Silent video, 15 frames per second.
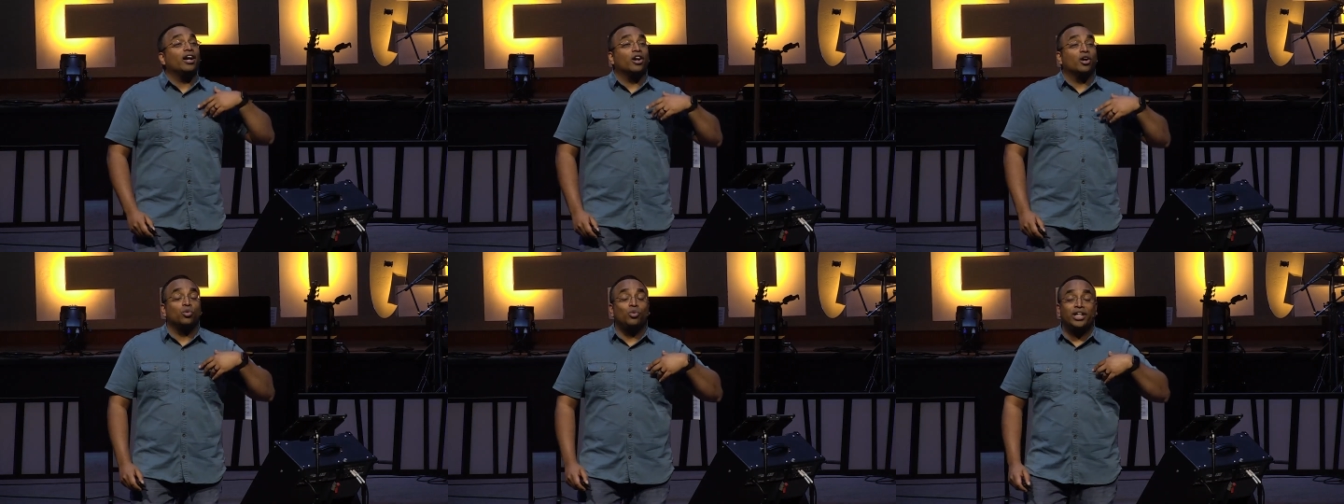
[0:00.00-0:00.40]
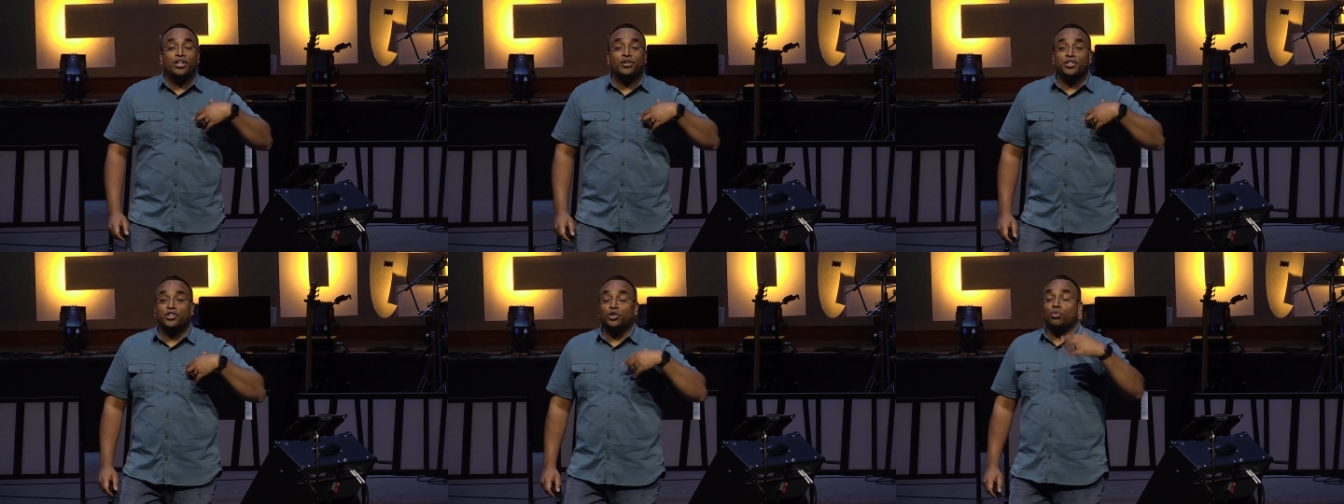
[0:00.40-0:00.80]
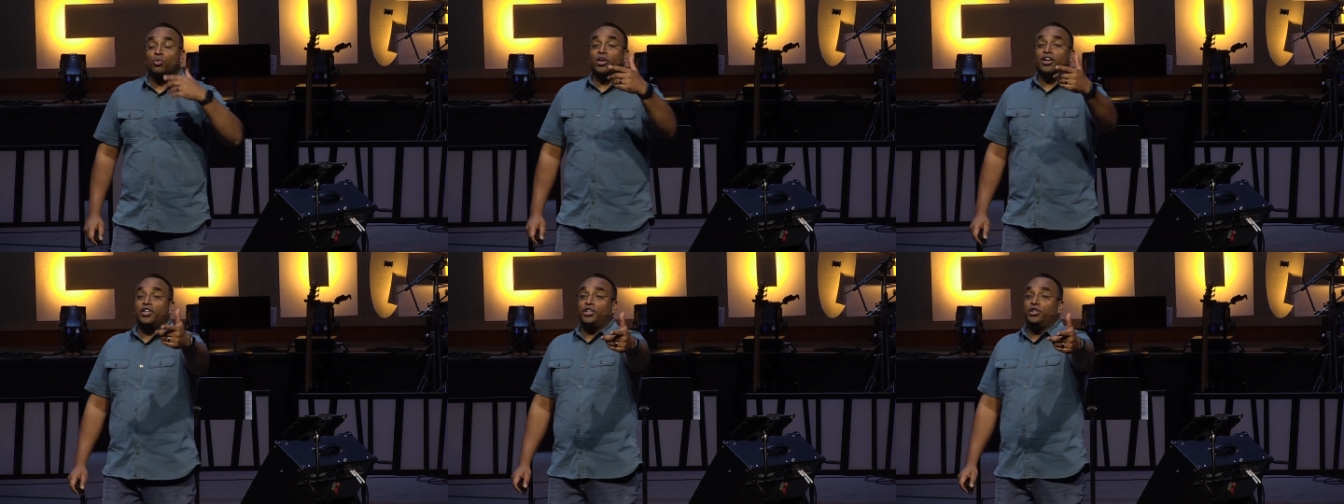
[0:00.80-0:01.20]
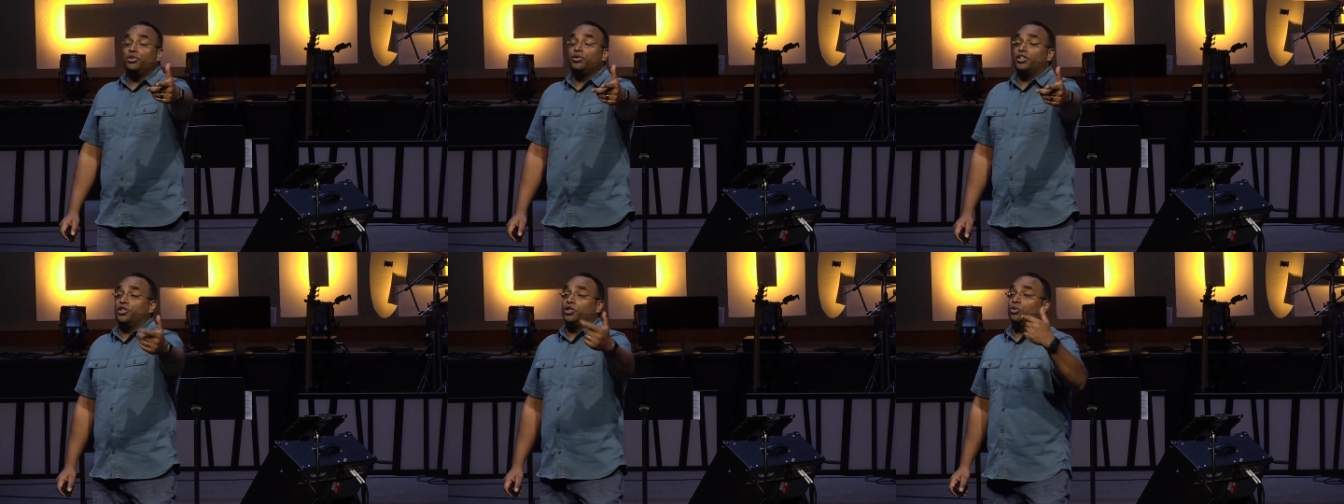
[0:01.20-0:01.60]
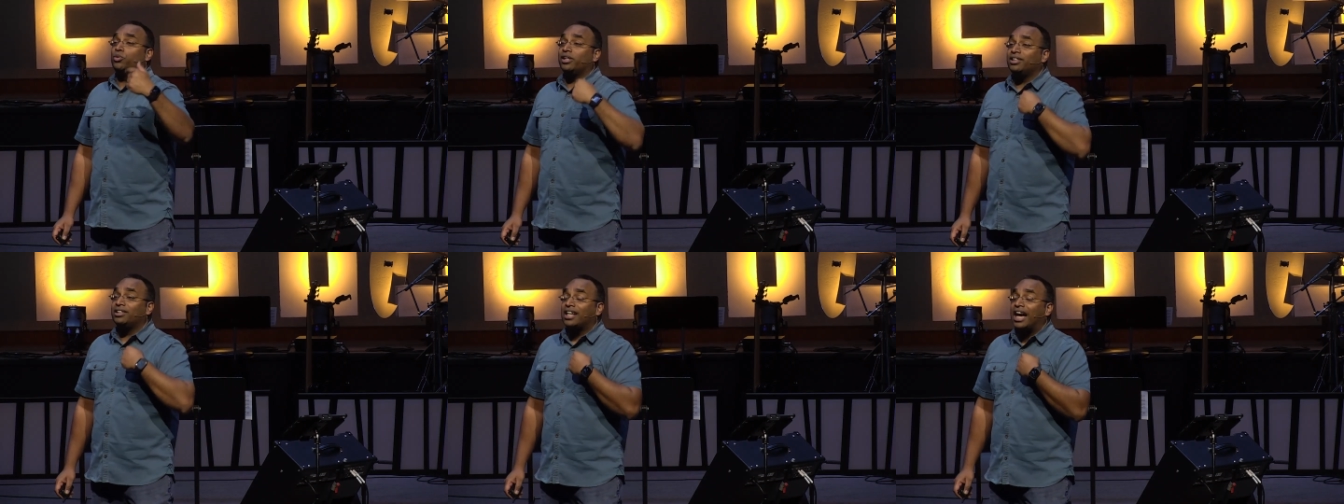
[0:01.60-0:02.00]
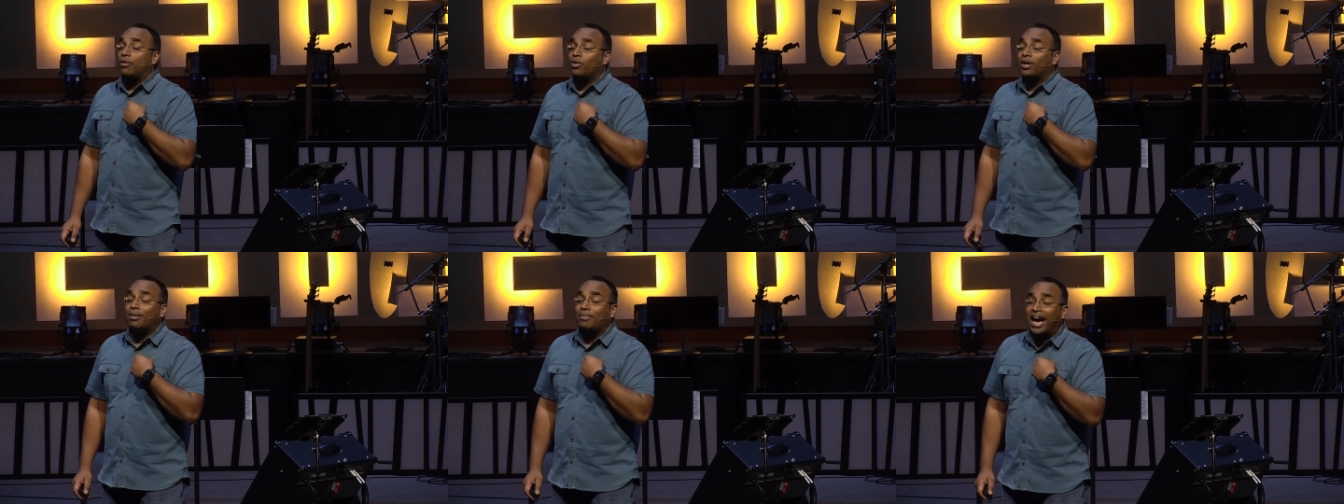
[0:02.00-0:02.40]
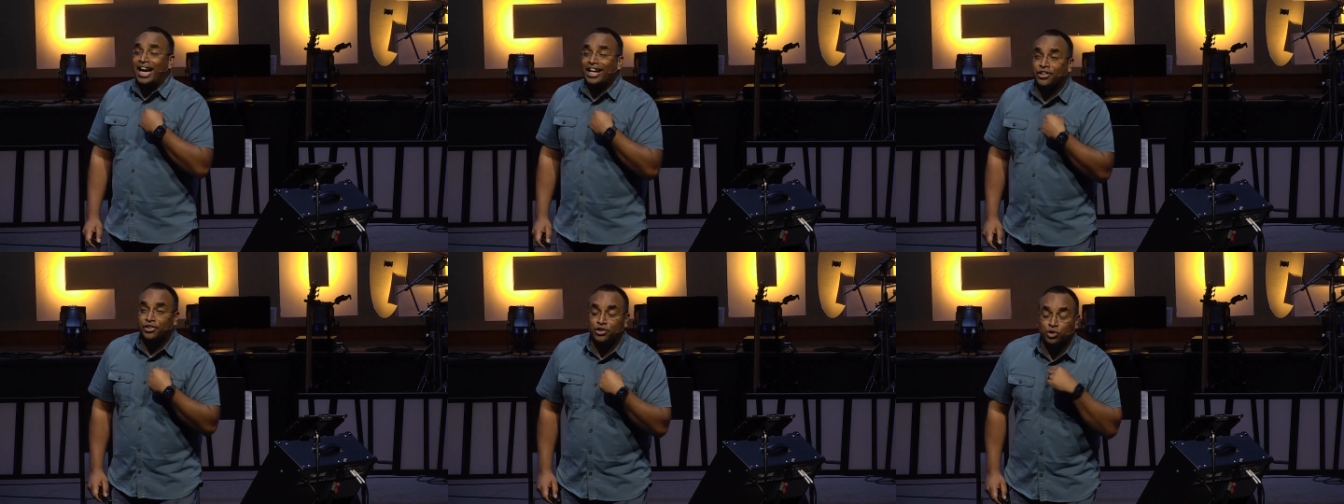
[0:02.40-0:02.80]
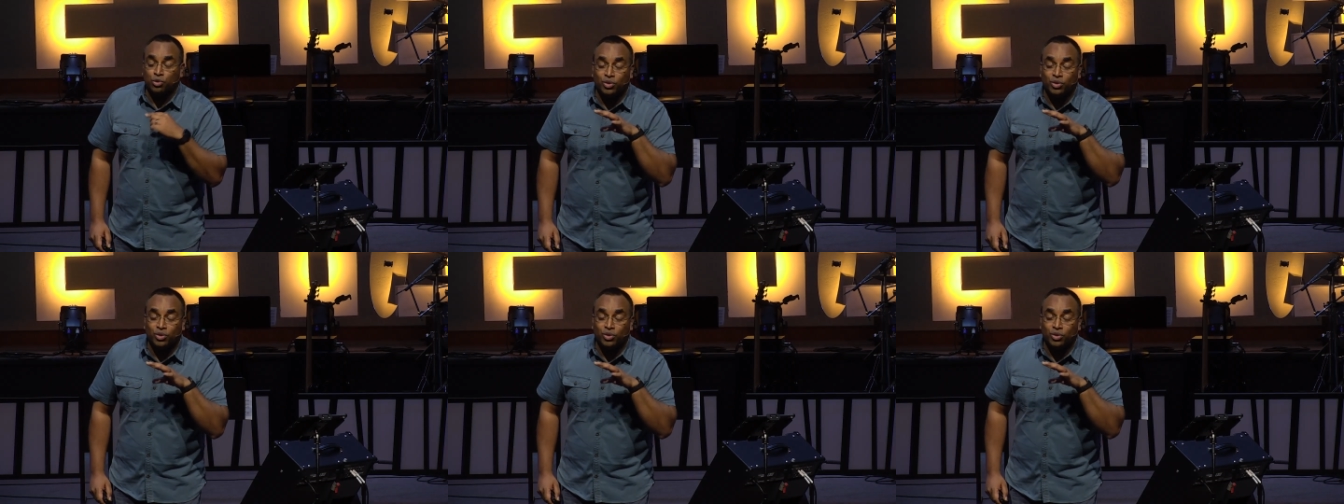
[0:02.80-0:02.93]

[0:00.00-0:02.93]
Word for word: are we going to do? What are you going to do? What am I going to do?